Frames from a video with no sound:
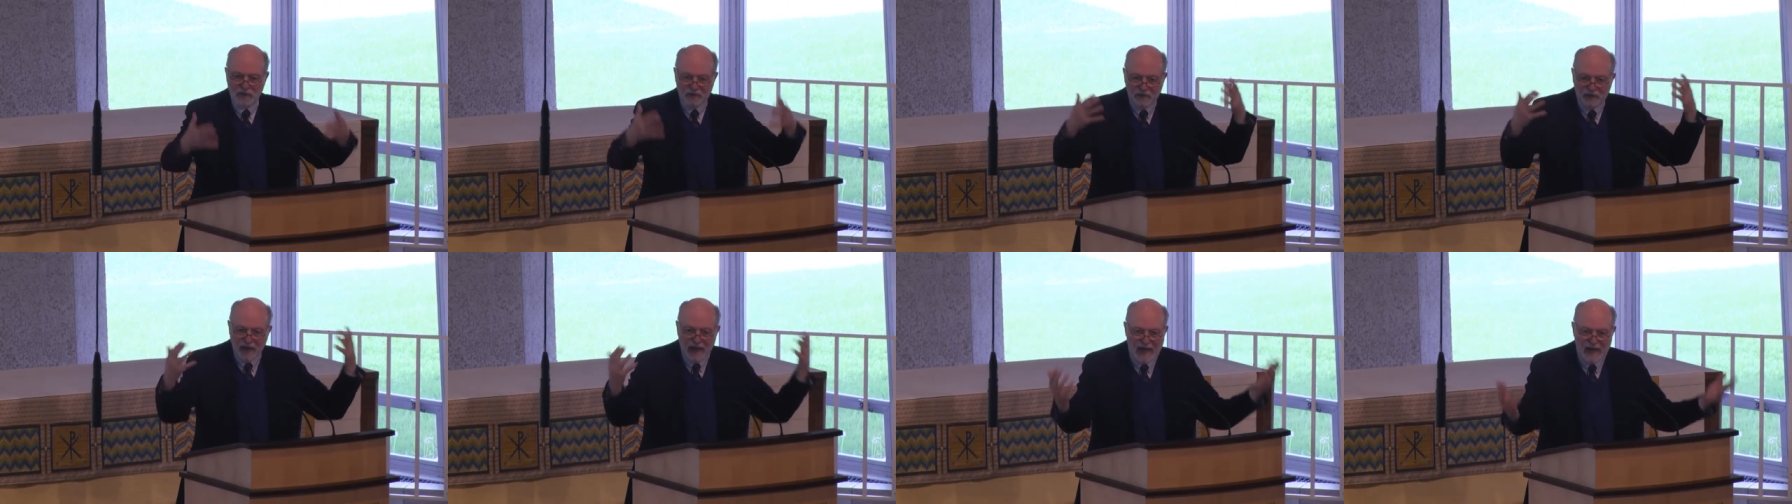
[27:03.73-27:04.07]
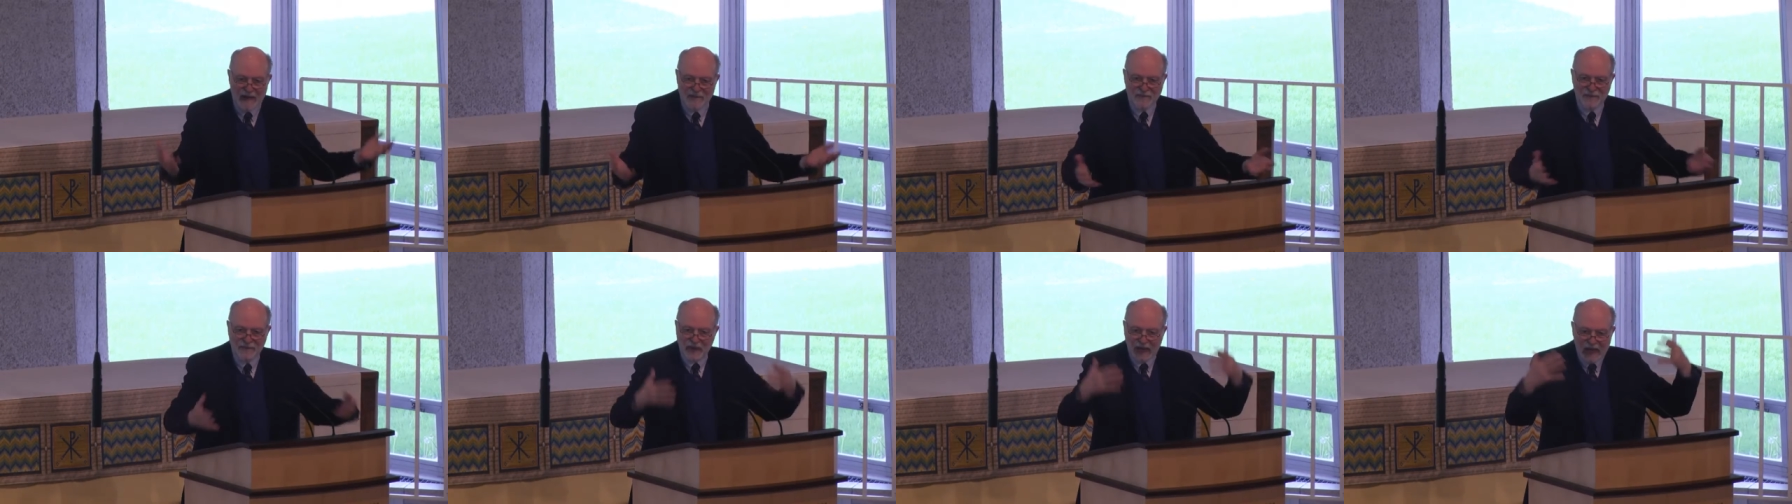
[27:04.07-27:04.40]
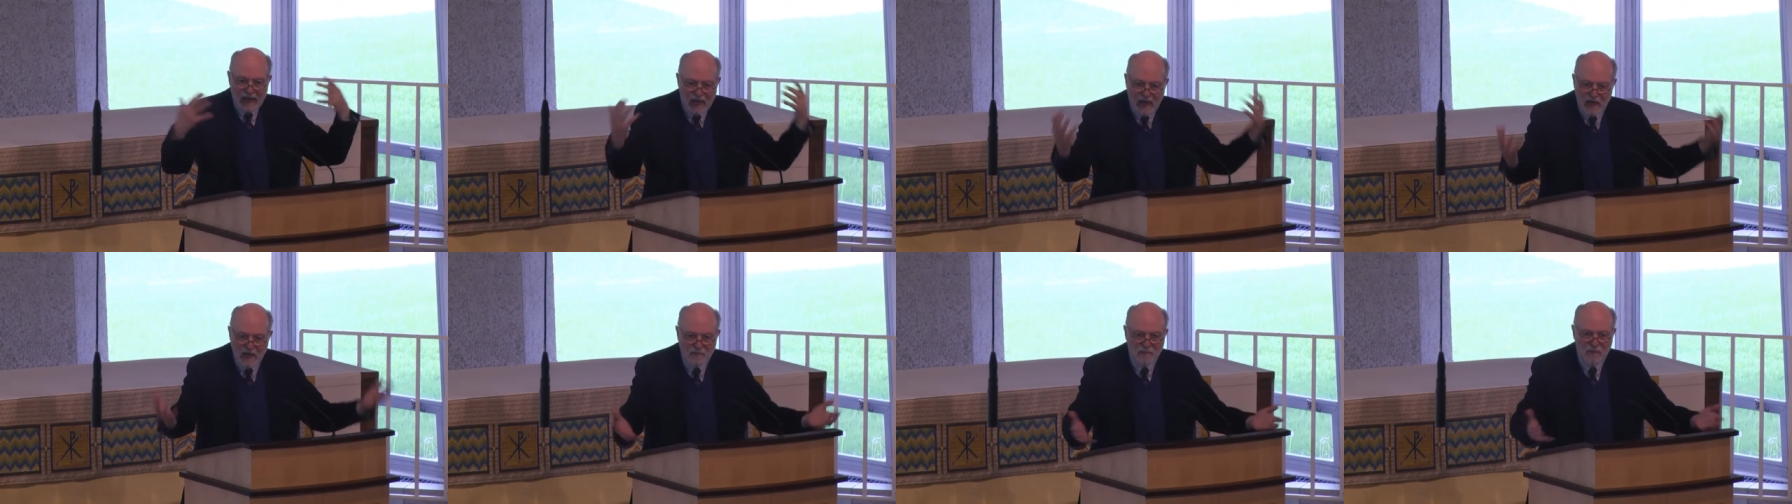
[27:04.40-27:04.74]
of life
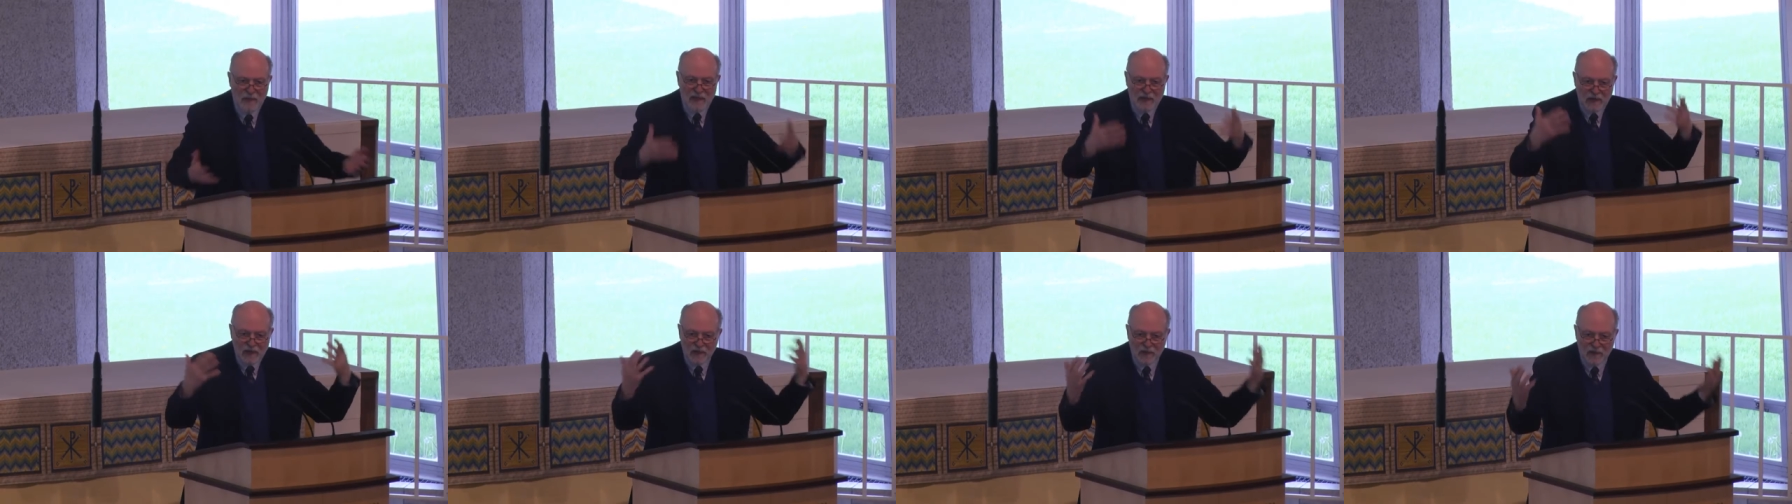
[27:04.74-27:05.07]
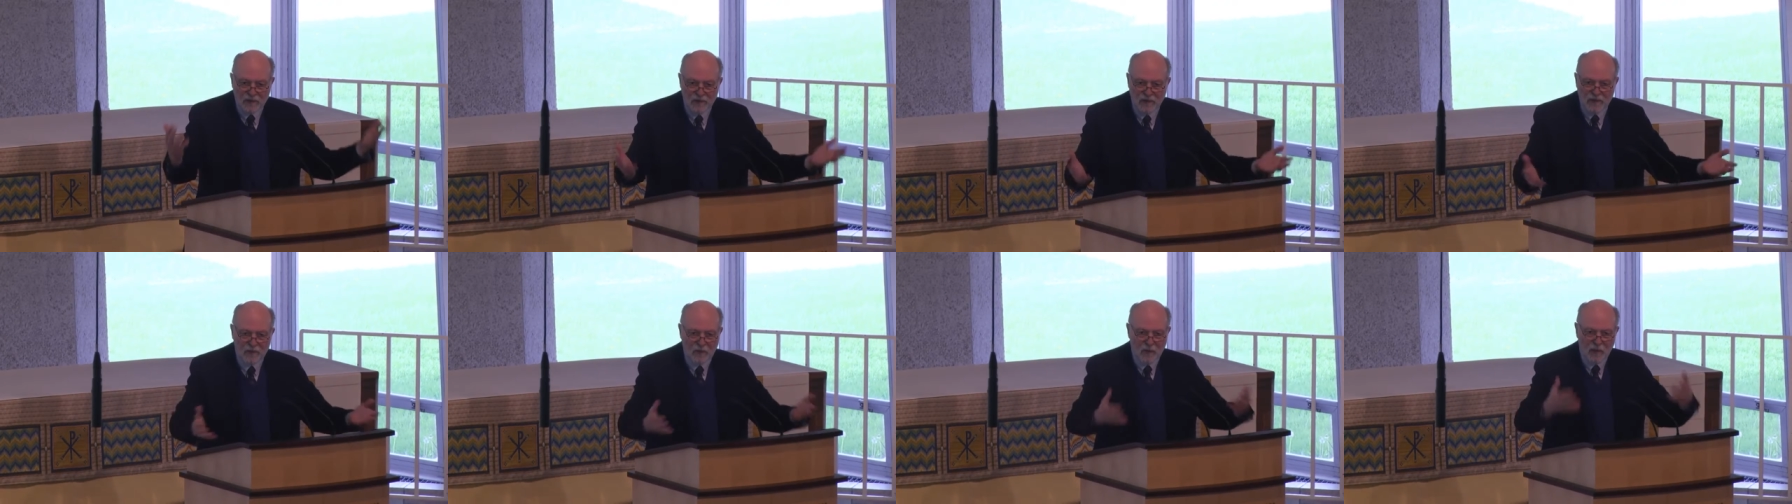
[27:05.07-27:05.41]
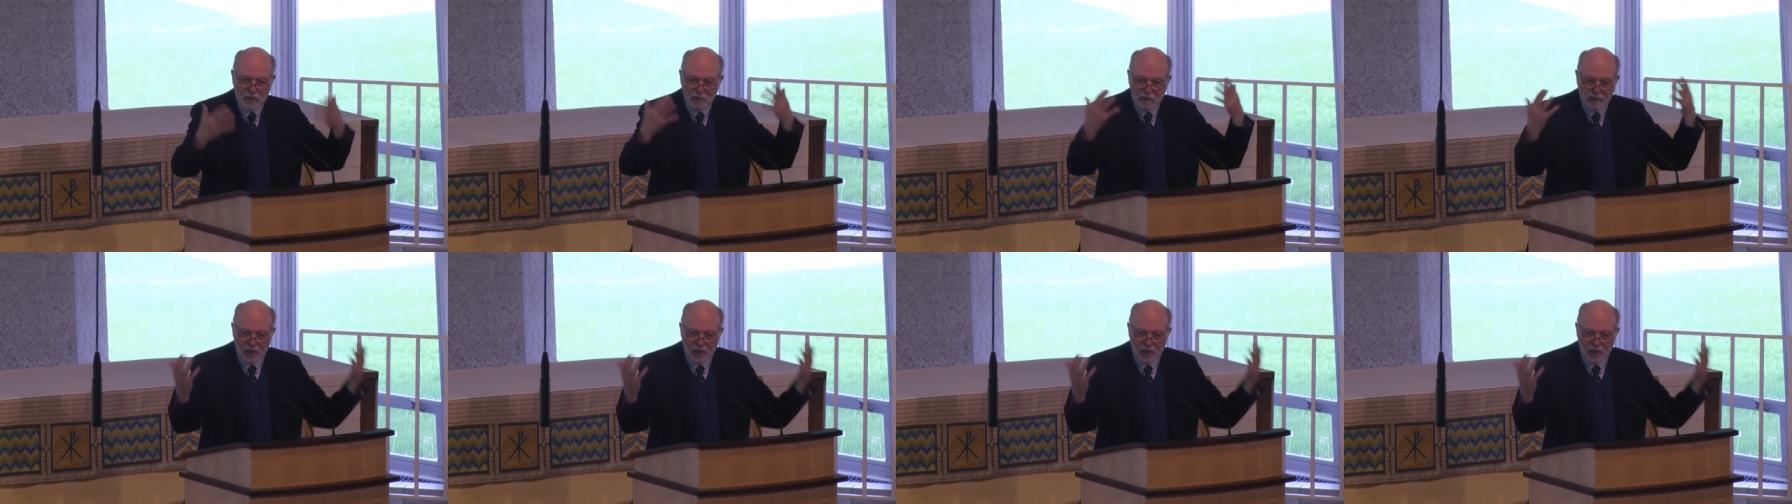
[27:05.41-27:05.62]
came here that were